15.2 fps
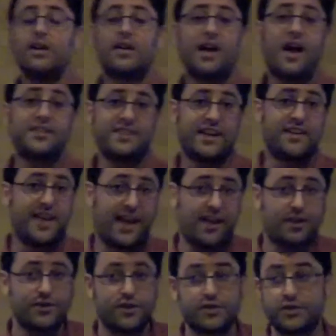Content
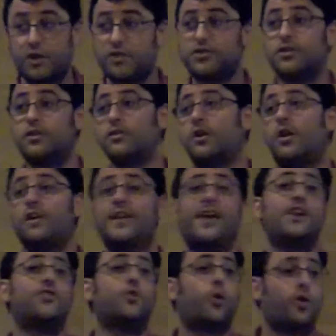calendars, also called
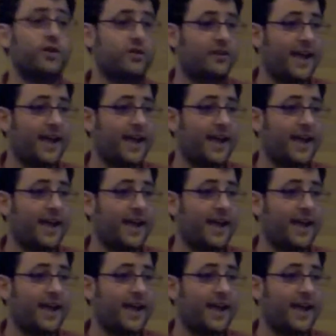editorial